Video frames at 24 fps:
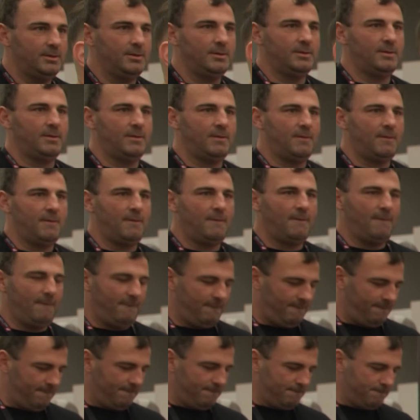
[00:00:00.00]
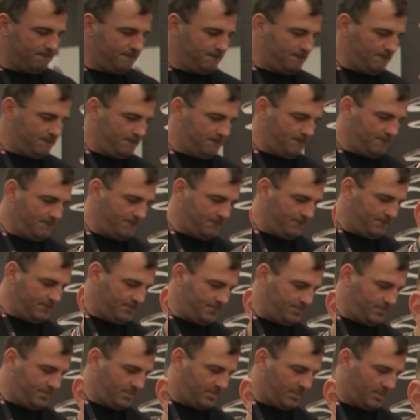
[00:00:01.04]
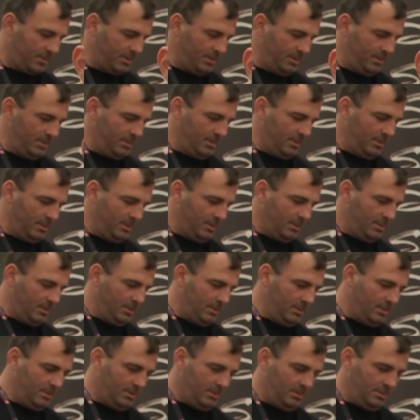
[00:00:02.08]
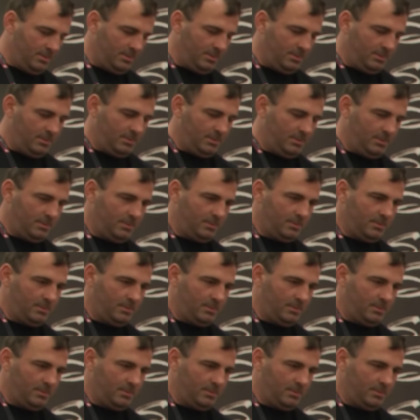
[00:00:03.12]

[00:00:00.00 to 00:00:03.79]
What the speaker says: [no speech]